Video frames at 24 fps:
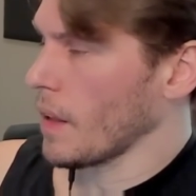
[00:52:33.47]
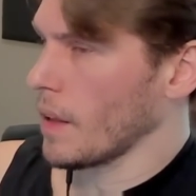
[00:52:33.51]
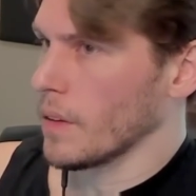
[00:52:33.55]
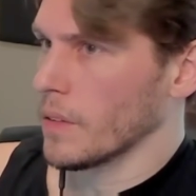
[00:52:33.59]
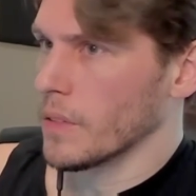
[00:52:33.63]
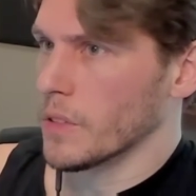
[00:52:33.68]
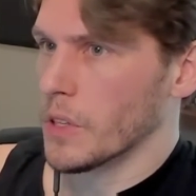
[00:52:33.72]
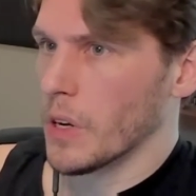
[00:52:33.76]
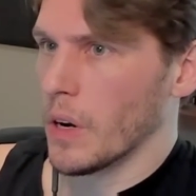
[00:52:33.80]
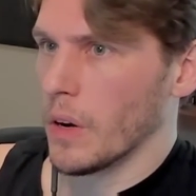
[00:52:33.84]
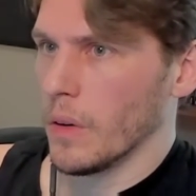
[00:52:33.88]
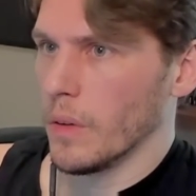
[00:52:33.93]

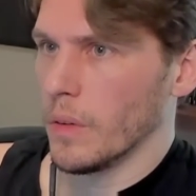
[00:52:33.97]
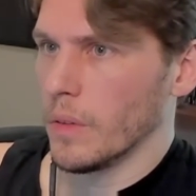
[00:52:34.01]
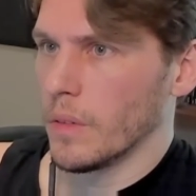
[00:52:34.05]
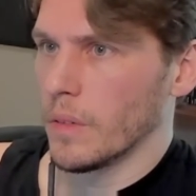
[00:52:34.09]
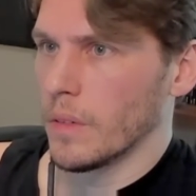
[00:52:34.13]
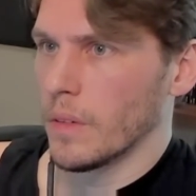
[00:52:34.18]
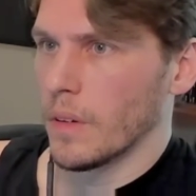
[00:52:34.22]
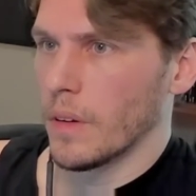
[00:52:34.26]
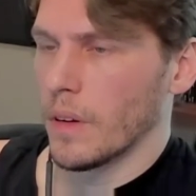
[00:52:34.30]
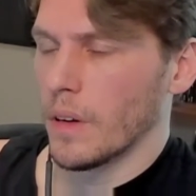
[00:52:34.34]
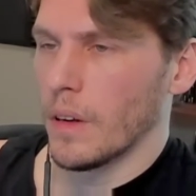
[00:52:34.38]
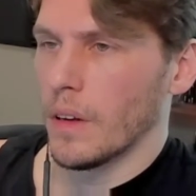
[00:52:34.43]
So,
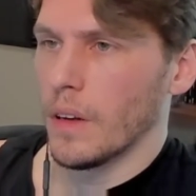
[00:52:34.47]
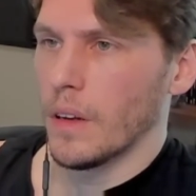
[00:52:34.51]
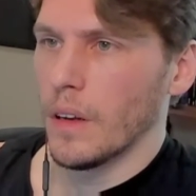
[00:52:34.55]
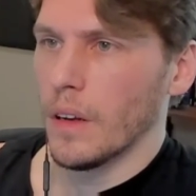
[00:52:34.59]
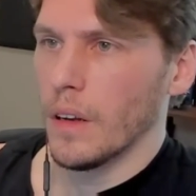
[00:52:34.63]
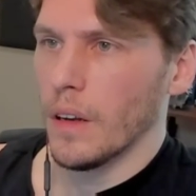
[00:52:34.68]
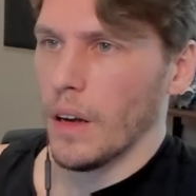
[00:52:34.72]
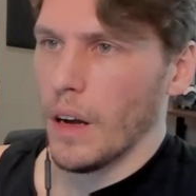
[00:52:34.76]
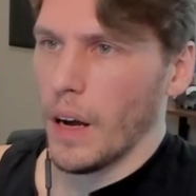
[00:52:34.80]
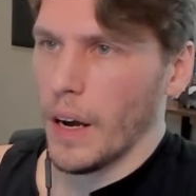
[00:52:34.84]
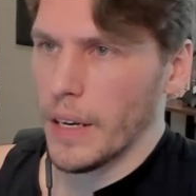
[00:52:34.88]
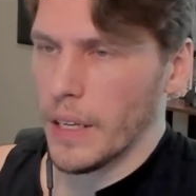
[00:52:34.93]

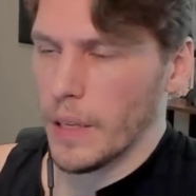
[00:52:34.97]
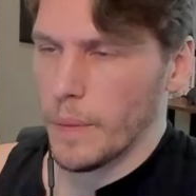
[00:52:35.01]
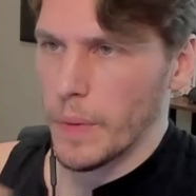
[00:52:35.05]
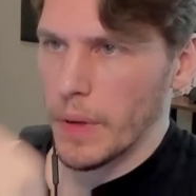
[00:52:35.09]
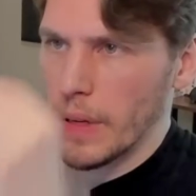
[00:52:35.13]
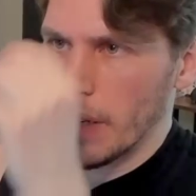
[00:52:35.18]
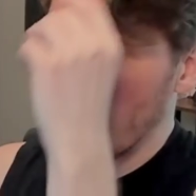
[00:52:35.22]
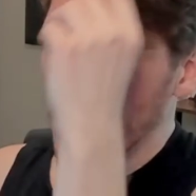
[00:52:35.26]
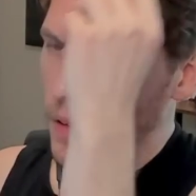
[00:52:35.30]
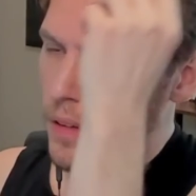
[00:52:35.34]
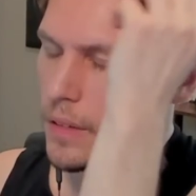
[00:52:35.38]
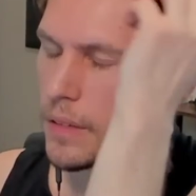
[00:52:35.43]

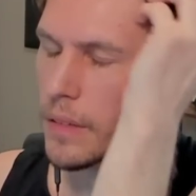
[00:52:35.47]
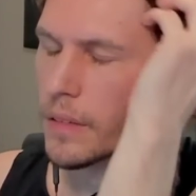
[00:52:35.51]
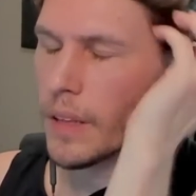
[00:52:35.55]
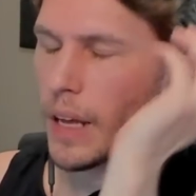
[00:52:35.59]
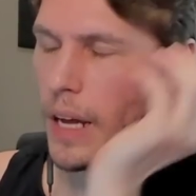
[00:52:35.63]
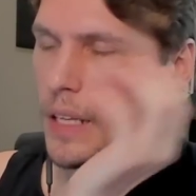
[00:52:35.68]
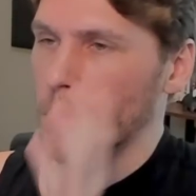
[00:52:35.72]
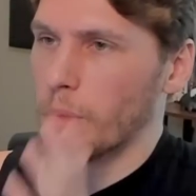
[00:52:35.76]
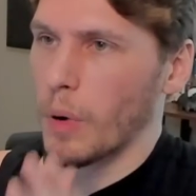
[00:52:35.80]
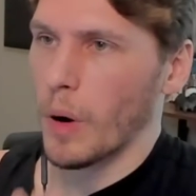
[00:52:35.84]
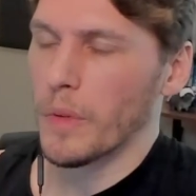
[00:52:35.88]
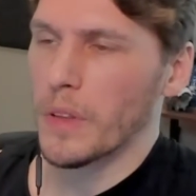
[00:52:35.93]
Honeybee.
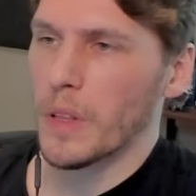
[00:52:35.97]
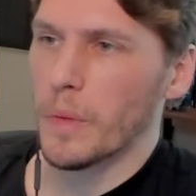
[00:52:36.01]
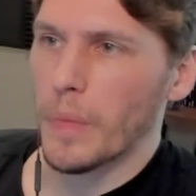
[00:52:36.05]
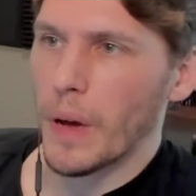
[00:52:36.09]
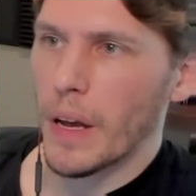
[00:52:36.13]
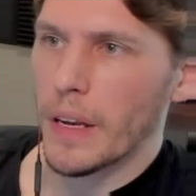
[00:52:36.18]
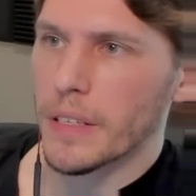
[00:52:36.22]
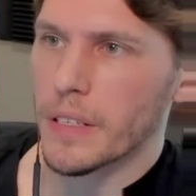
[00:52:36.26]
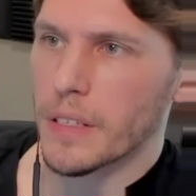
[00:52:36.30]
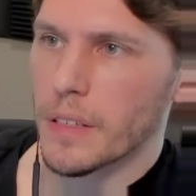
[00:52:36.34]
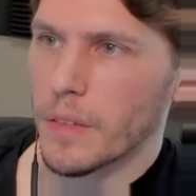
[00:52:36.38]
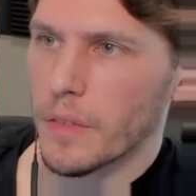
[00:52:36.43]
That's probably the
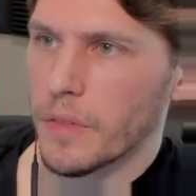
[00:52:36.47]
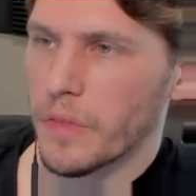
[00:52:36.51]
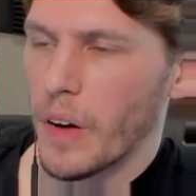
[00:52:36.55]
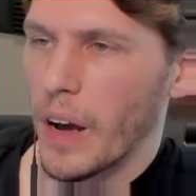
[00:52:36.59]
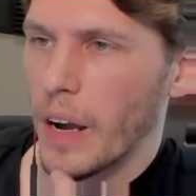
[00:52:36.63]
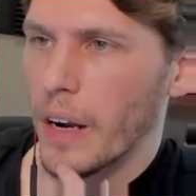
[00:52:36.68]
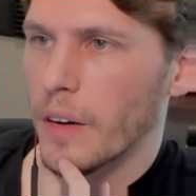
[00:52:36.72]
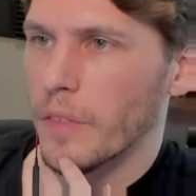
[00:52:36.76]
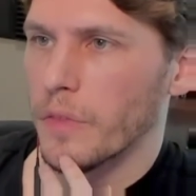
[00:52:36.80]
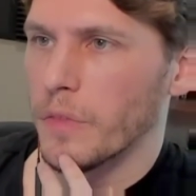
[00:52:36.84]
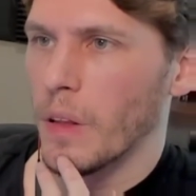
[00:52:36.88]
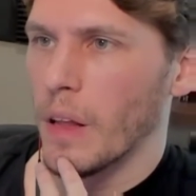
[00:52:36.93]
best.
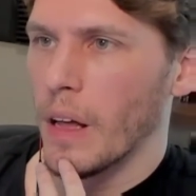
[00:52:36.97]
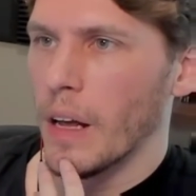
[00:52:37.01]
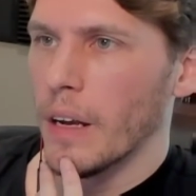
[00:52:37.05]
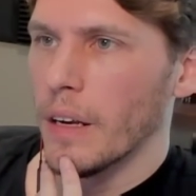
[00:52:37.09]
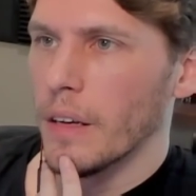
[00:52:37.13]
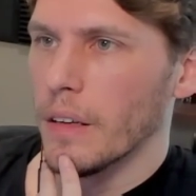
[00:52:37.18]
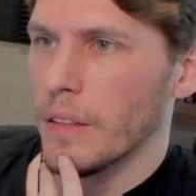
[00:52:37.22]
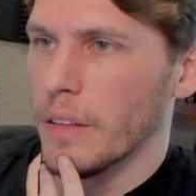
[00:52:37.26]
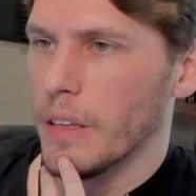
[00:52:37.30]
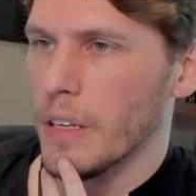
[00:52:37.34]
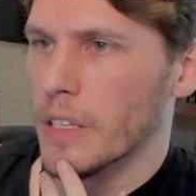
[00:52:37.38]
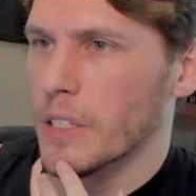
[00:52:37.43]

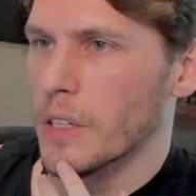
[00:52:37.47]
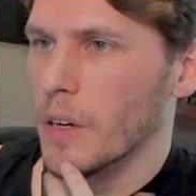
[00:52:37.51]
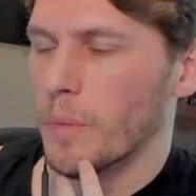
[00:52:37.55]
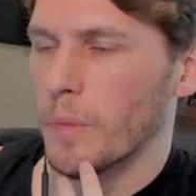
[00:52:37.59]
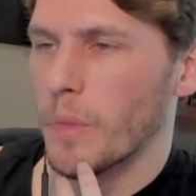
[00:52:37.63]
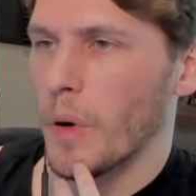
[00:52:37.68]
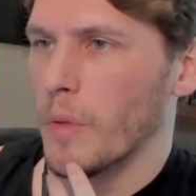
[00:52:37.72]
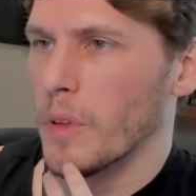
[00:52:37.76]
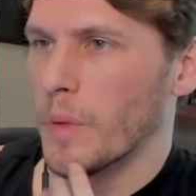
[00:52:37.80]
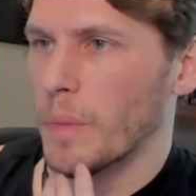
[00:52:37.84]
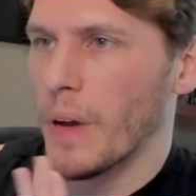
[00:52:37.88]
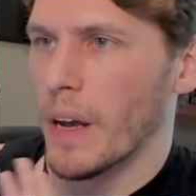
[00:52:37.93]
Firefly. These are
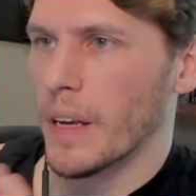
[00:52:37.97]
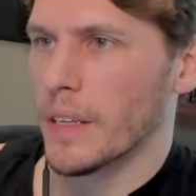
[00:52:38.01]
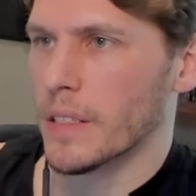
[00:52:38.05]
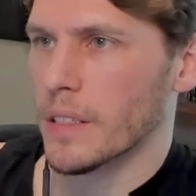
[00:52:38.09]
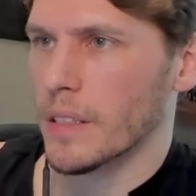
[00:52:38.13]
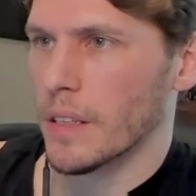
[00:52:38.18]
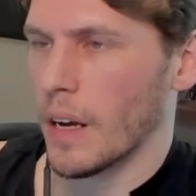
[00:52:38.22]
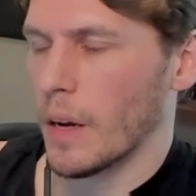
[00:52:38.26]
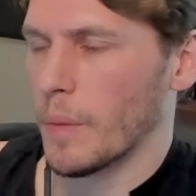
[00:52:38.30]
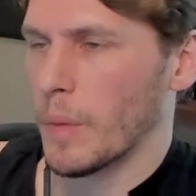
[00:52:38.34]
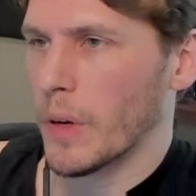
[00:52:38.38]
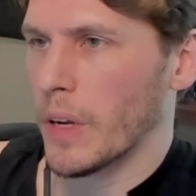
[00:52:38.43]
probably the best.
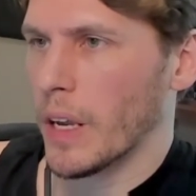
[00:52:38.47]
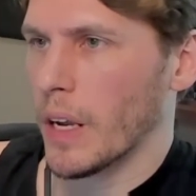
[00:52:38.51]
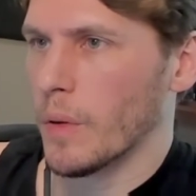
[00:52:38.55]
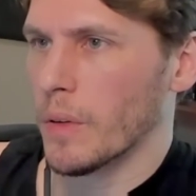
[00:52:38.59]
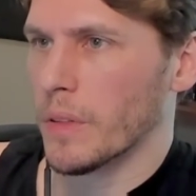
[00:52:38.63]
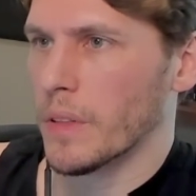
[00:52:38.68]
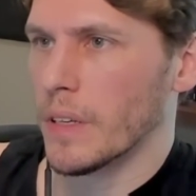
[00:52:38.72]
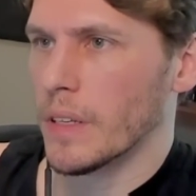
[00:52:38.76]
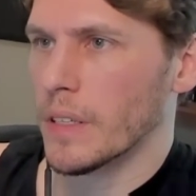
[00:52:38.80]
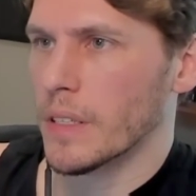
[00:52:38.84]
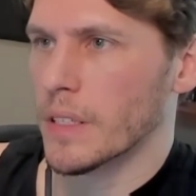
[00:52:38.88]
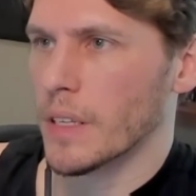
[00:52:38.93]
I'm okay
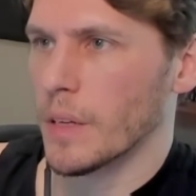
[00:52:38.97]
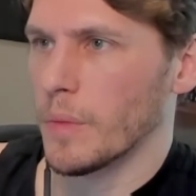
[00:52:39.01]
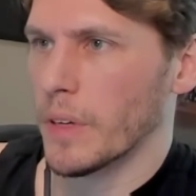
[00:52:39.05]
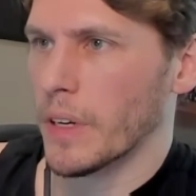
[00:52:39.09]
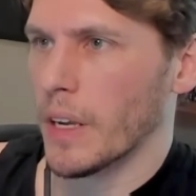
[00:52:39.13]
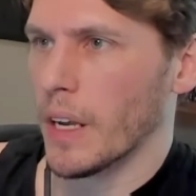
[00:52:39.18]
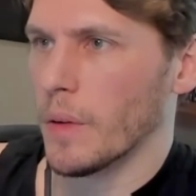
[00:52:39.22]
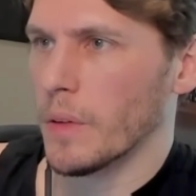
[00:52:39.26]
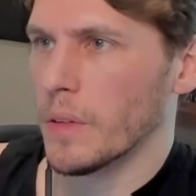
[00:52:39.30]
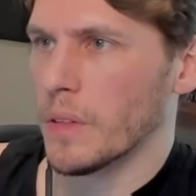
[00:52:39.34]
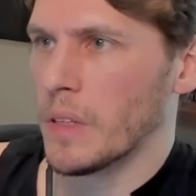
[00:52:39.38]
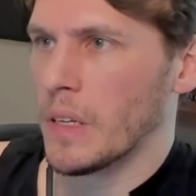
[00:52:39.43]
with this. I'm
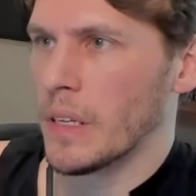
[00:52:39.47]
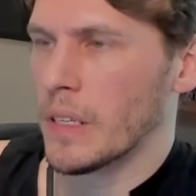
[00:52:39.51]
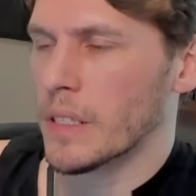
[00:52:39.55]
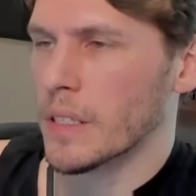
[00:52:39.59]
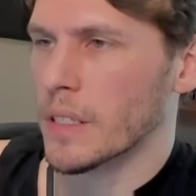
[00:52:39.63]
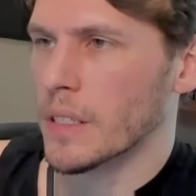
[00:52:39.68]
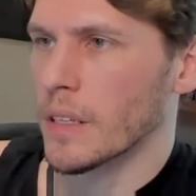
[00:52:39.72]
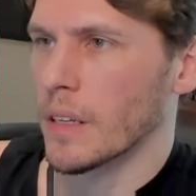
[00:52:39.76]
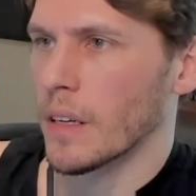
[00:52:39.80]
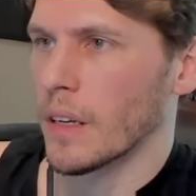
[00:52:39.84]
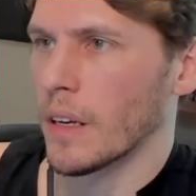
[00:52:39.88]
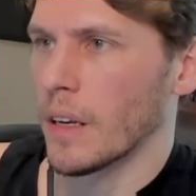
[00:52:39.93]
okay with
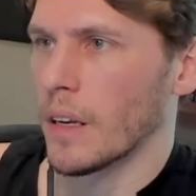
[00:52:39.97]
this.